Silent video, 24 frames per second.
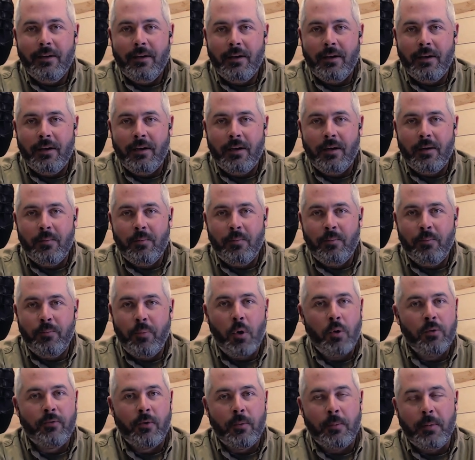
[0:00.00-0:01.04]

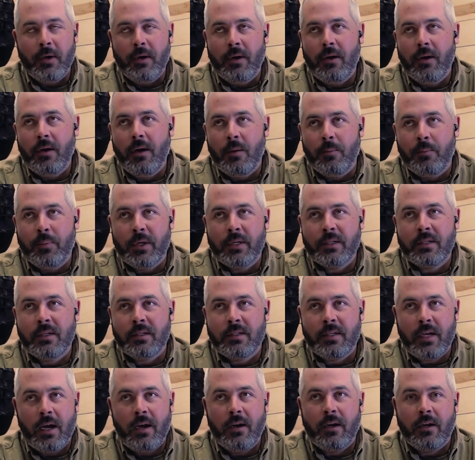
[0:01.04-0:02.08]
both from a
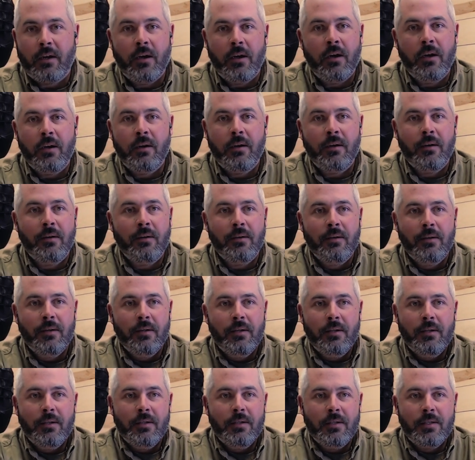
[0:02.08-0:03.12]
business and a gun
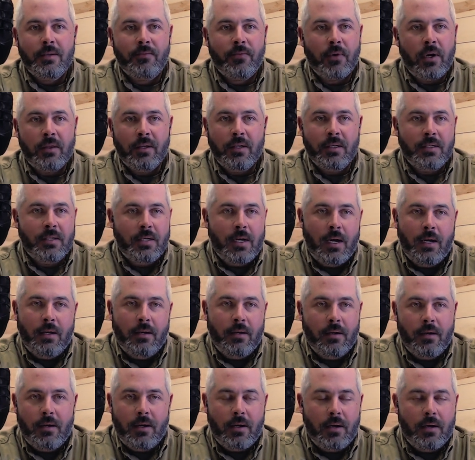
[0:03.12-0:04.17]
friendly
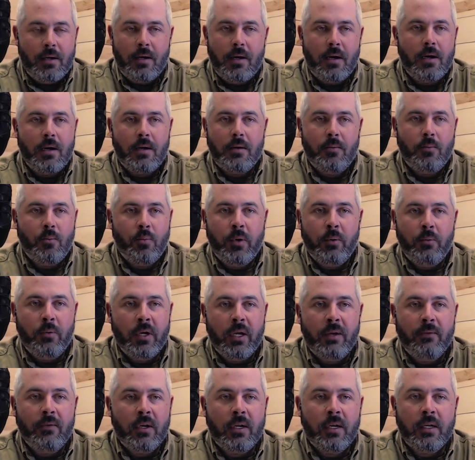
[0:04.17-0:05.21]
state, we
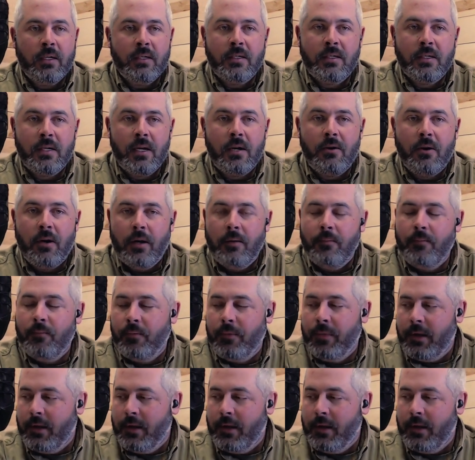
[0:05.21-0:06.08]
would even consider it.